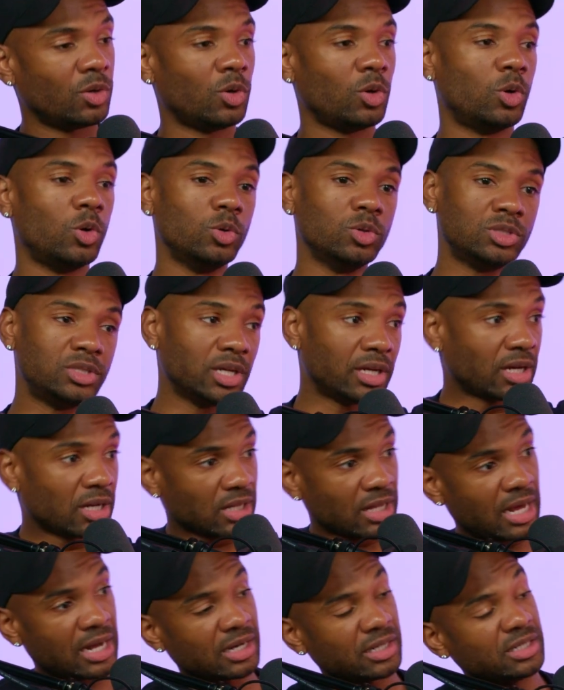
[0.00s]
Who's done a
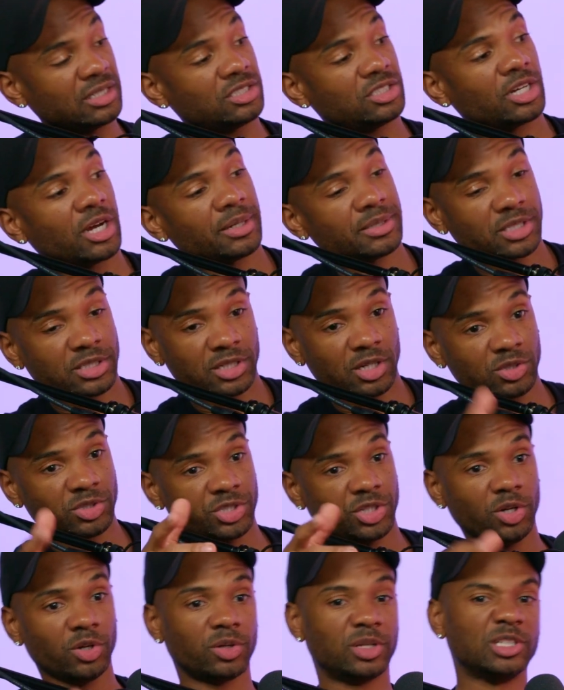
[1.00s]
lot of these jobs? Because they'll
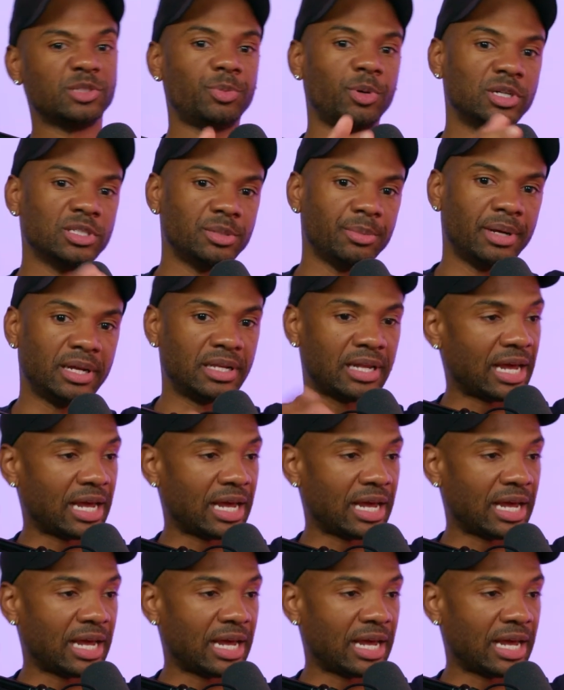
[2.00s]
show you this person made